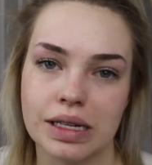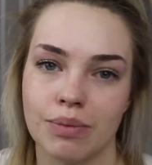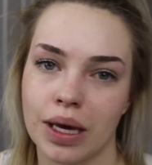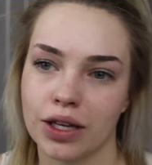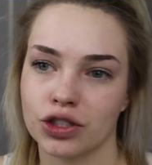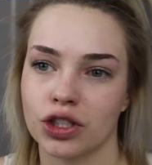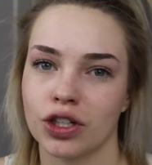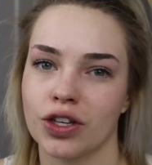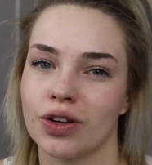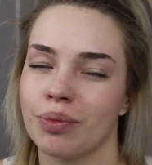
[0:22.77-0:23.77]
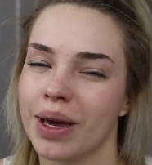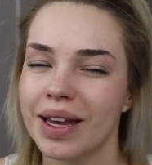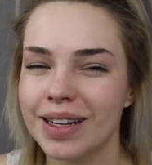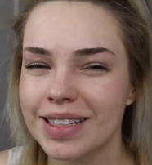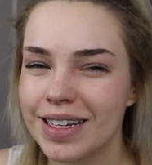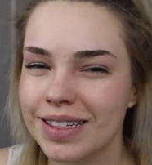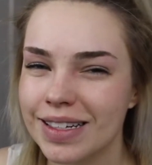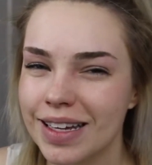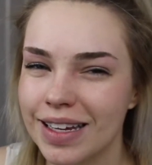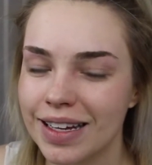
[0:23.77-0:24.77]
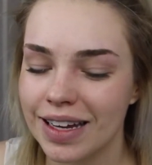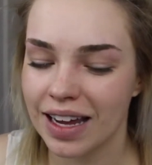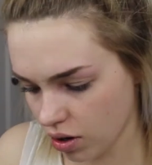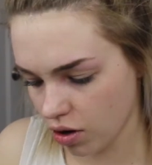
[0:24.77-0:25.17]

to make sure you're paying attention.